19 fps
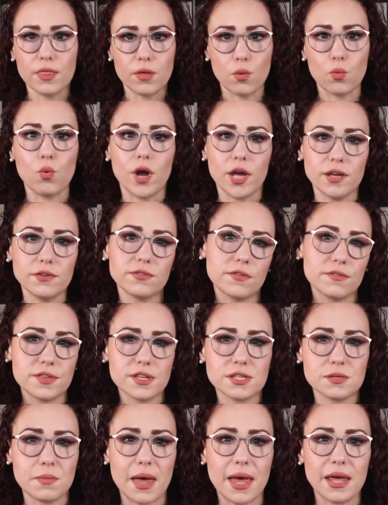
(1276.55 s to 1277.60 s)
the wife of
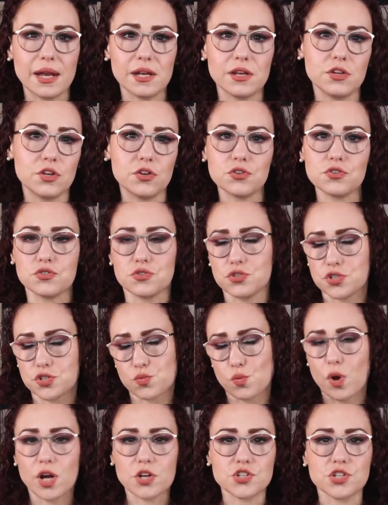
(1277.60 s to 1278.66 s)
this man, and you're just
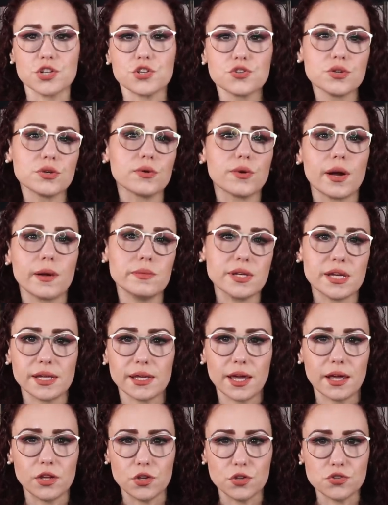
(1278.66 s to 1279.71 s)
watching True Crime
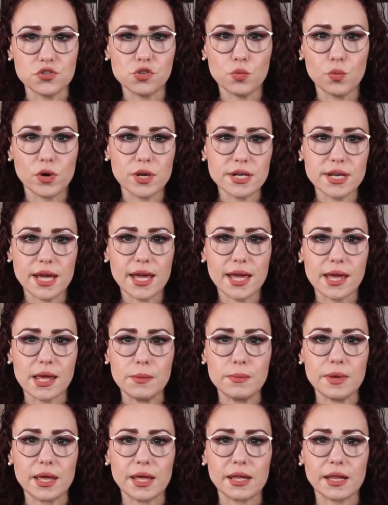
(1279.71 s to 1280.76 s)
Daily on YouTube one day and
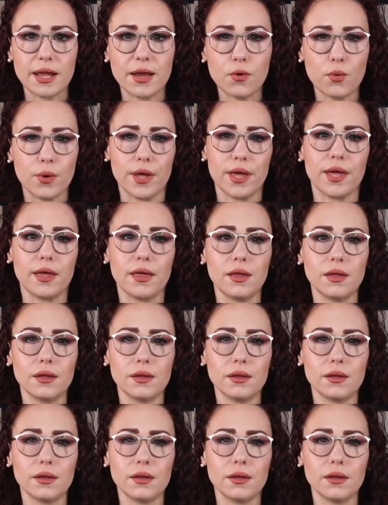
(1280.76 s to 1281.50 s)
being like, wait,